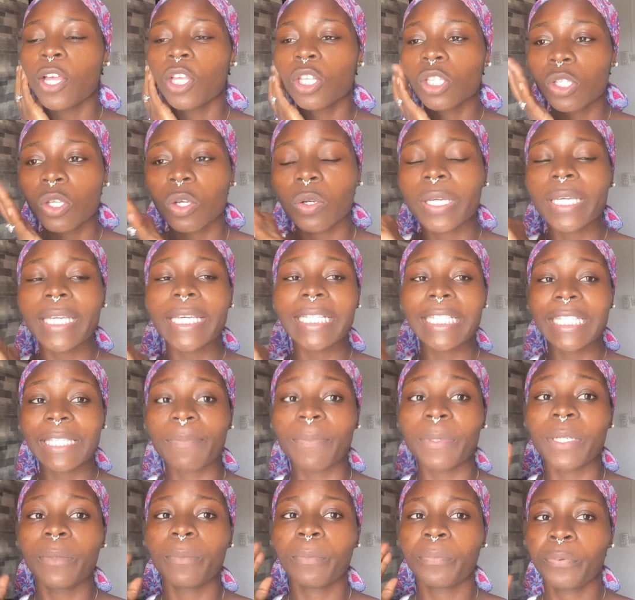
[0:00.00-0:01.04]
so it's
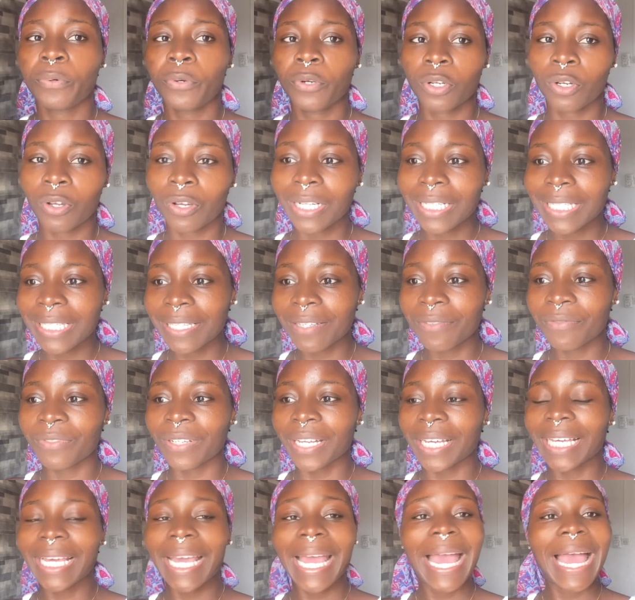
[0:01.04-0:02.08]
been productive
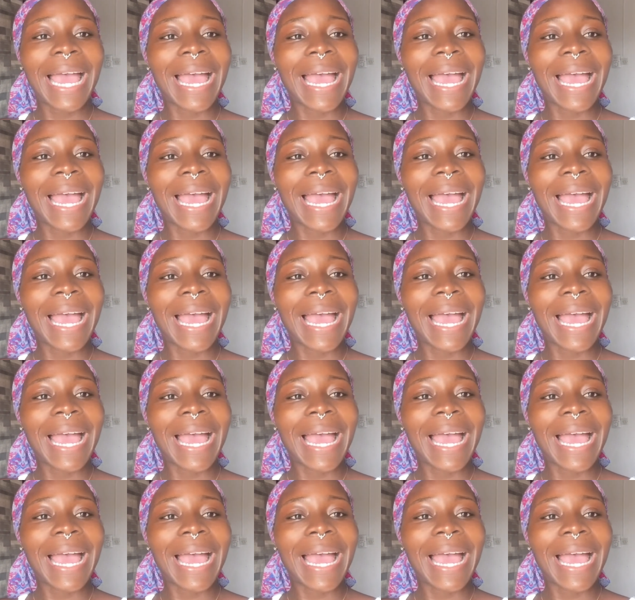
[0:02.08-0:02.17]
like